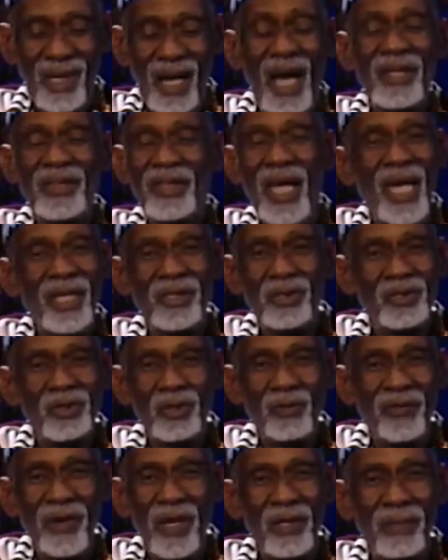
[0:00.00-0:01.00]
I thank you
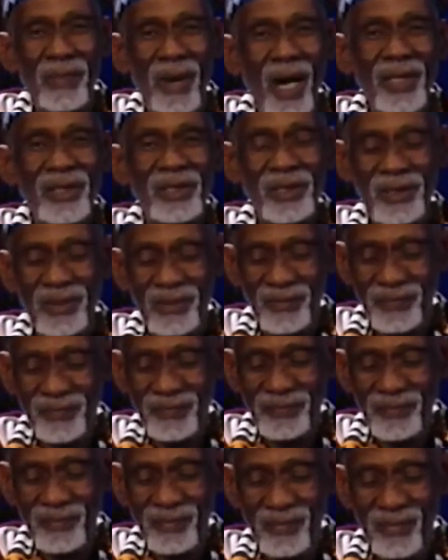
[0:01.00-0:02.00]
so very much.
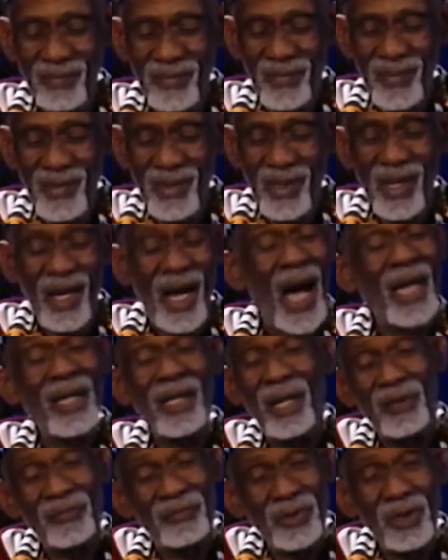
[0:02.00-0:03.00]
I
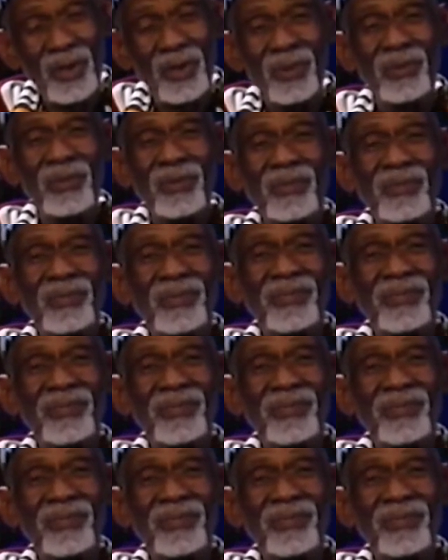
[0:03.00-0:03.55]
love you,